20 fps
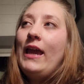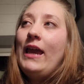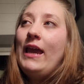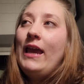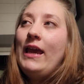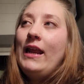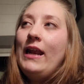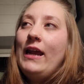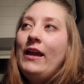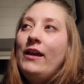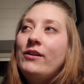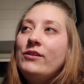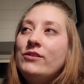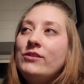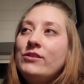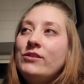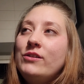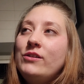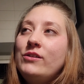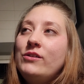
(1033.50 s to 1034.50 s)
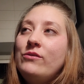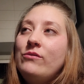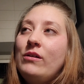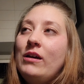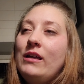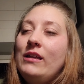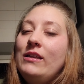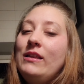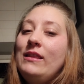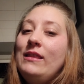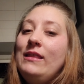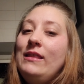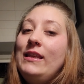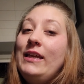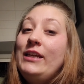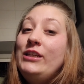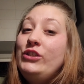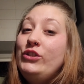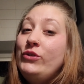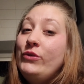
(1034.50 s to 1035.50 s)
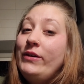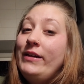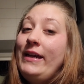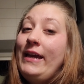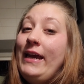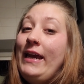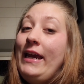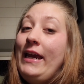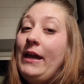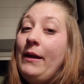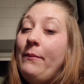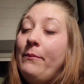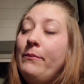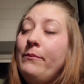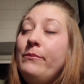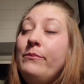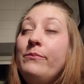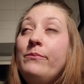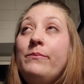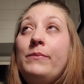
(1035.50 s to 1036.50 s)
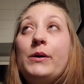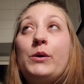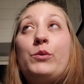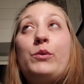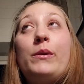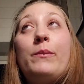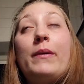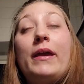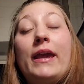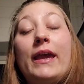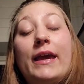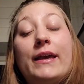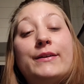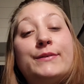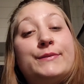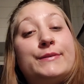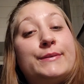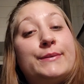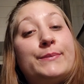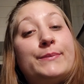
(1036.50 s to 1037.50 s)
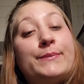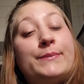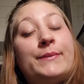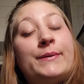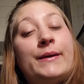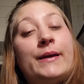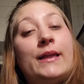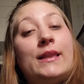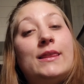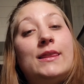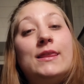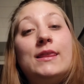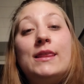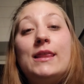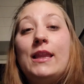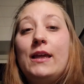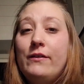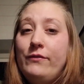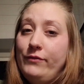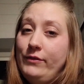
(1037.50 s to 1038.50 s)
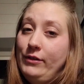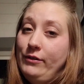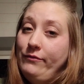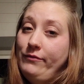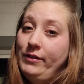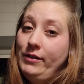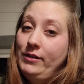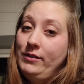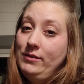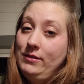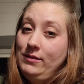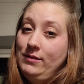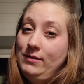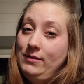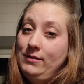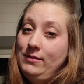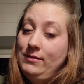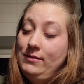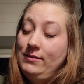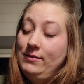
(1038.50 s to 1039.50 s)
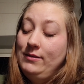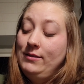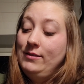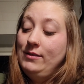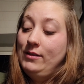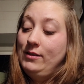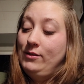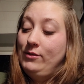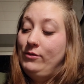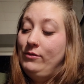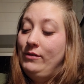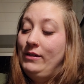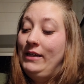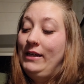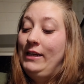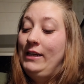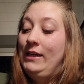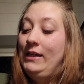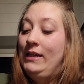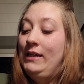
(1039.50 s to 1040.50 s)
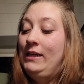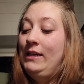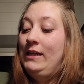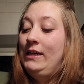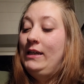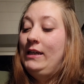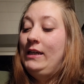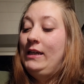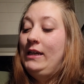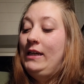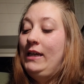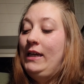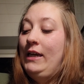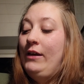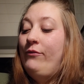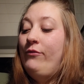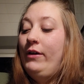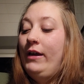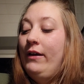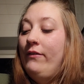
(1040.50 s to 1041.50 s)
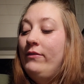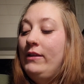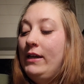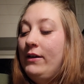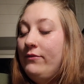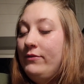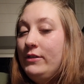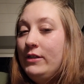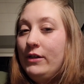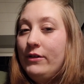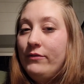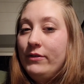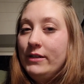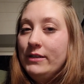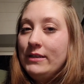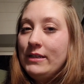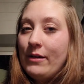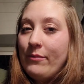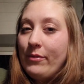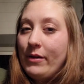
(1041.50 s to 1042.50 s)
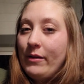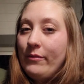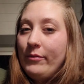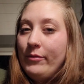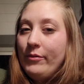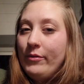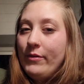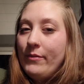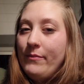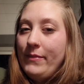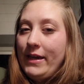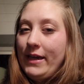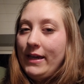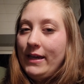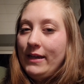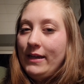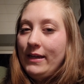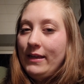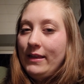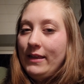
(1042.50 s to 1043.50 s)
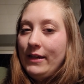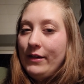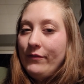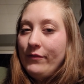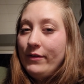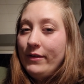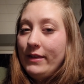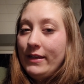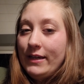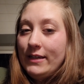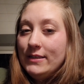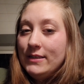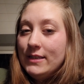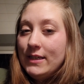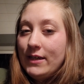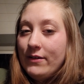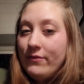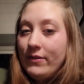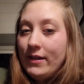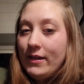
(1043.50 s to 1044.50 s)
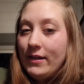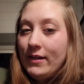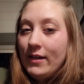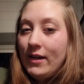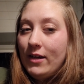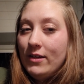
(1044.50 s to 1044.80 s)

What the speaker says: And I also enjoy ham, but we might have some leftovers. So if we have leftovers, I probably won't make anything for Thanksgiving.